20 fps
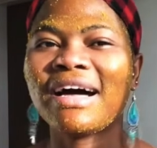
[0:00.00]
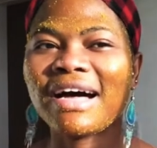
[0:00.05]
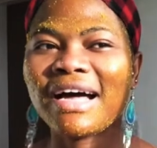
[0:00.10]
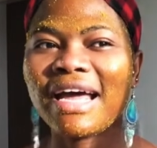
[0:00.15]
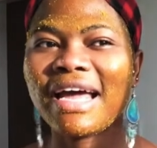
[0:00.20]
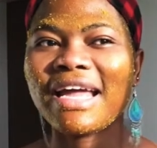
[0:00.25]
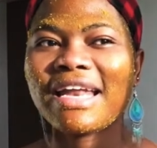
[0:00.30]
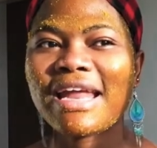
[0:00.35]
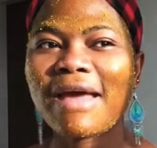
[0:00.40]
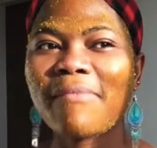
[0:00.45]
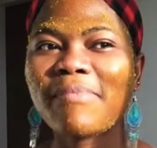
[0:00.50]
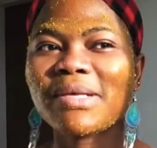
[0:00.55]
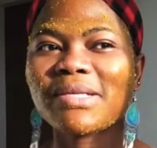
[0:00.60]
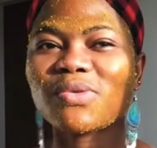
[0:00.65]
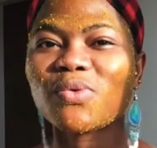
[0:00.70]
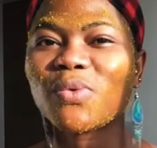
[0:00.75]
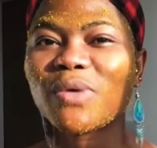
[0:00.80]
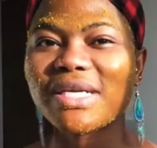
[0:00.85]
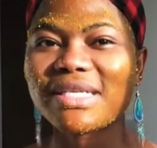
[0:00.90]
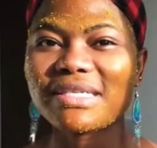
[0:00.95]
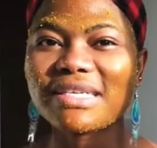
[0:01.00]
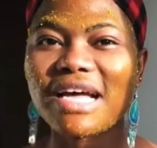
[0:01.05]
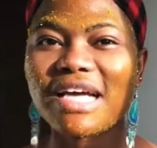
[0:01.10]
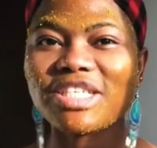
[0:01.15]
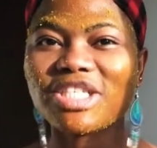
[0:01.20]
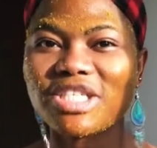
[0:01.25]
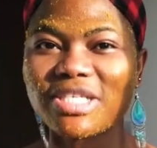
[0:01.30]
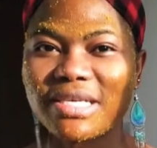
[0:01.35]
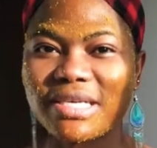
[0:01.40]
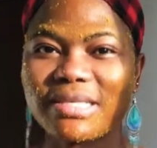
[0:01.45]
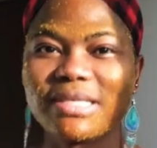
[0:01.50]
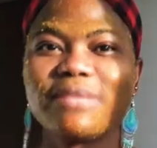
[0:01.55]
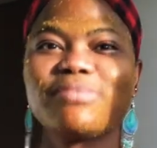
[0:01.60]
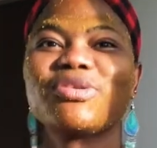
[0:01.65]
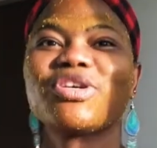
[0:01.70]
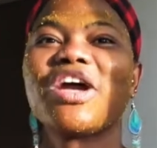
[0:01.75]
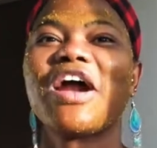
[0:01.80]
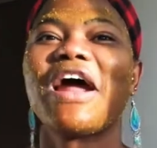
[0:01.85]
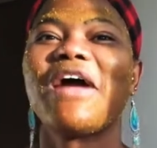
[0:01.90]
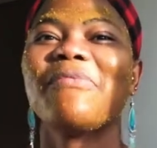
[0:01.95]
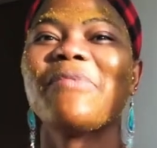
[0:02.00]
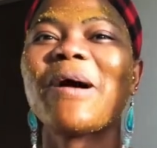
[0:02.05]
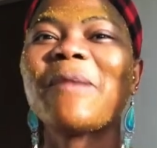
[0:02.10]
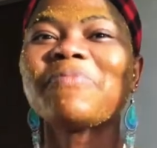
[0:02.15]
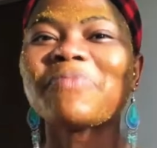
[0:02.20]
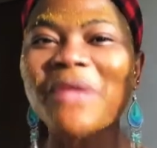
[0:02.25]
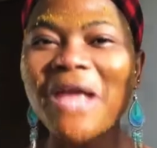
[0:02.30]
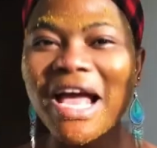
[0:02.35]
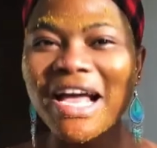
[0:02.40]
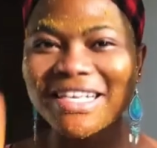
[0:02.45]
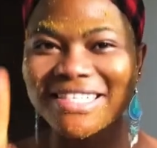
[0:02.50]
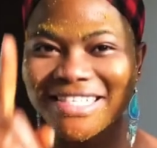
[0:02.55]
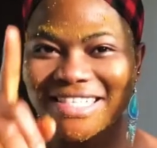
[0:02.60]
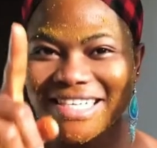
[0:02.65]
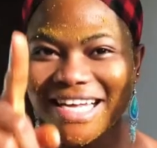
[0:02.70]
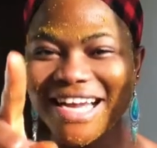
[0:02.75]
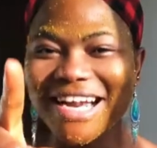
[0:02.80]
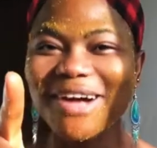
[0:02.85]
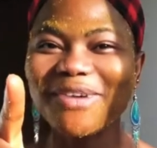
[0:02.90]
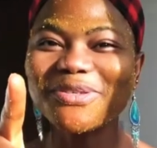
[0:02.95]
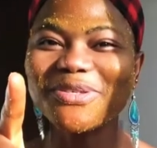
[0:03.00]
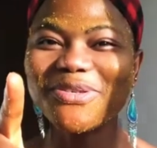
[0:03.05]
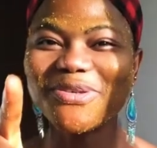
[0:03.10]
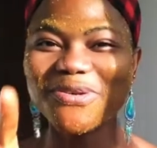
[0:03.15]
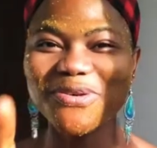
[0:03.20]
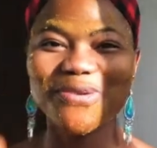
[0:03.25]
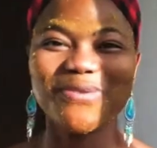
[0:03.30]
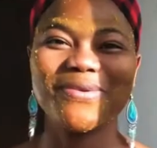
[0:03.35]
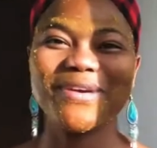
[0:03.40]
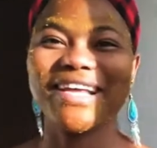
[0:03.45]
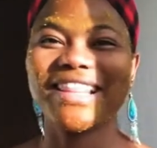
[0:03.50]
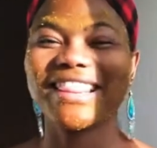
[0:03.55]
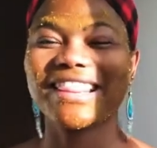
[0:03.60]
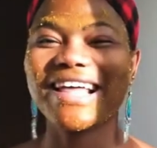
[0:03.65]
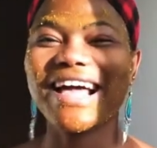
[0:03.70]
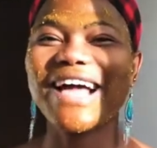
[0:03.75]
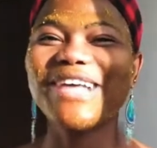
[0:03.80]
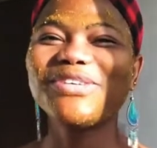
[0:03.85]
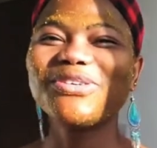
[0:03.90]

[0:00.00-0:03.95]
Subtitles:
Her name is Retha. She's a subscriber. Shout out to you, Retha.